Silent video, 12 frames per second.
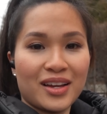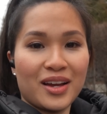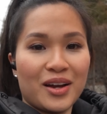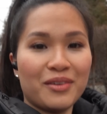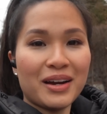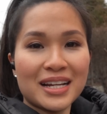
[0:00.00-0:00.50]

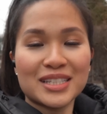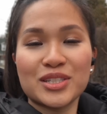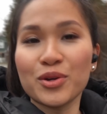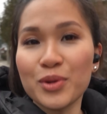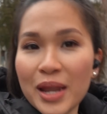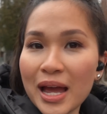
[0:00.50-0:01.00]
Alright, so
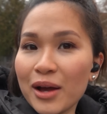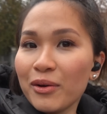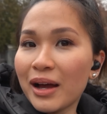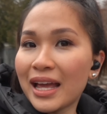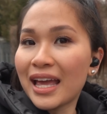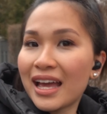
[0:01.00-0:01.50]
now
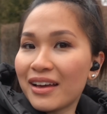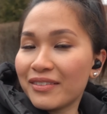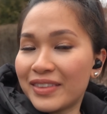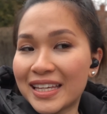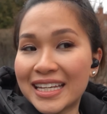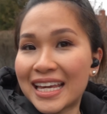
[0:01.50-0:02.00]
I have
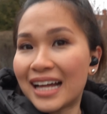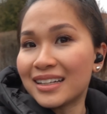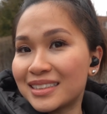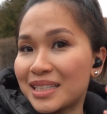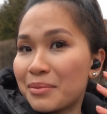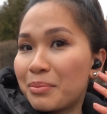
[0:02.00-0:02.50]
the
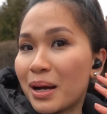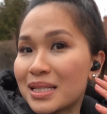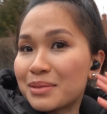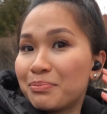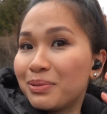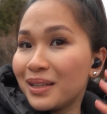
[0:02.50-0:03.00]
Galaxy Buds
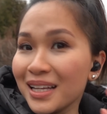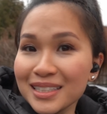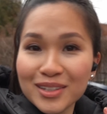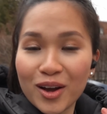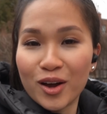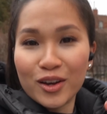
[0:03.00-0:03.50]
Plus
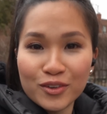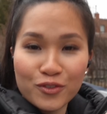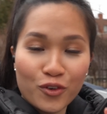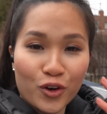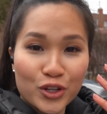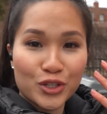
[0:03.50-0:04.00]
on
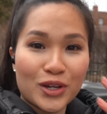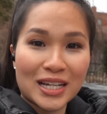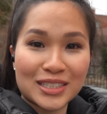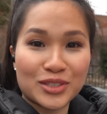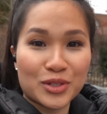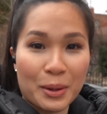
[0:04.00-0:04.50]
for you guys
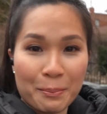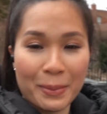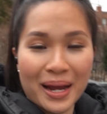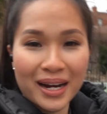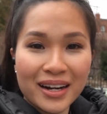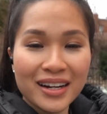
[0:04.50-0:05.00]
to compare,
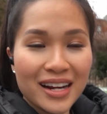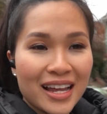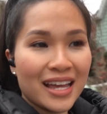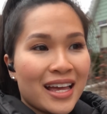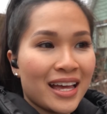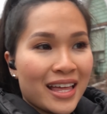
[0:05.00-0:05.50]

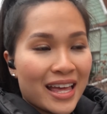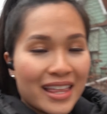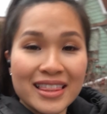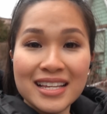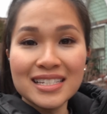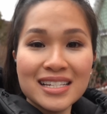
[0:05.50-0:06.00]
and
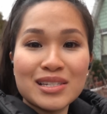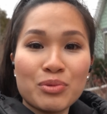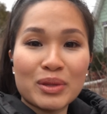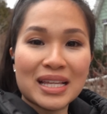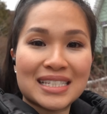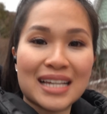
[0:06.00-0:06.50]
this is what
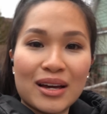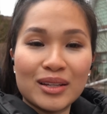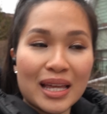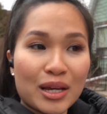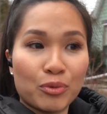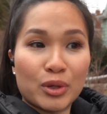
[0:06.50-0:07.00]
they sound
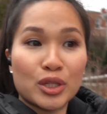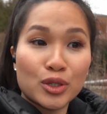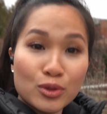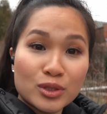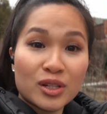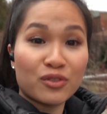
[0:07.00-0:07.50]
like when
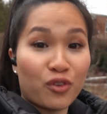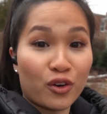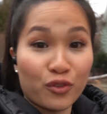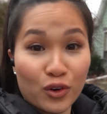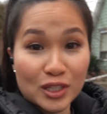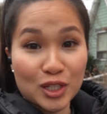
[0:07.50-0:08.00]
used for
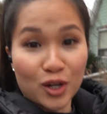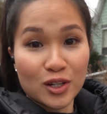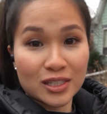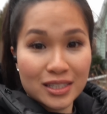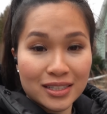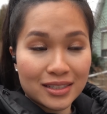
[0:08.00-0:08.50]
voice
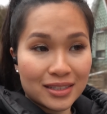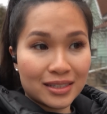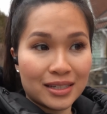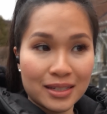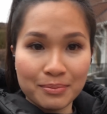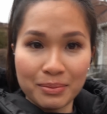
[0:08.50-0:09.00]
calls.
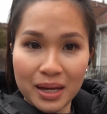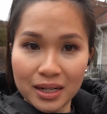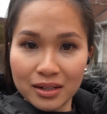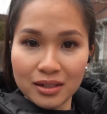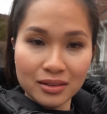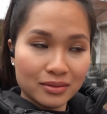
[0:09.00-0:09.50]

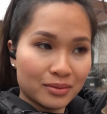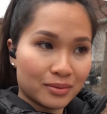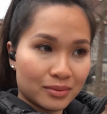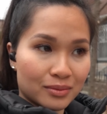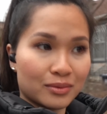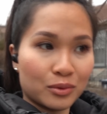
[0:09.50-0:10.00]
Better?
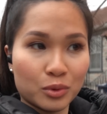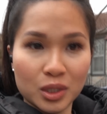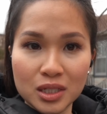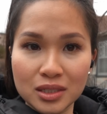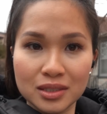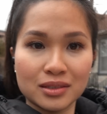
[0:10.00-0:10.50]

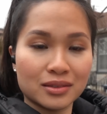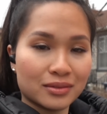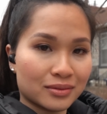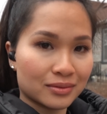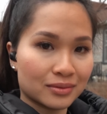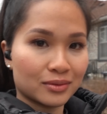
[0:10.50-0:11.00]
Worse?
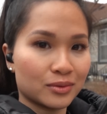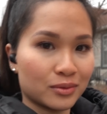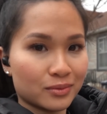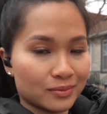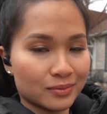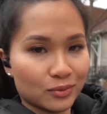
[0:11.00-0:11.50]

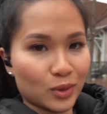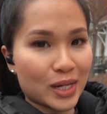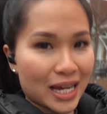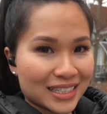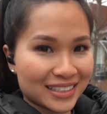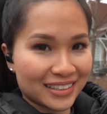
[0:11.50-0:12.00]
What do you
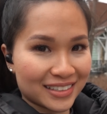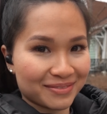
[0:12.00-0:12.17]
guys think?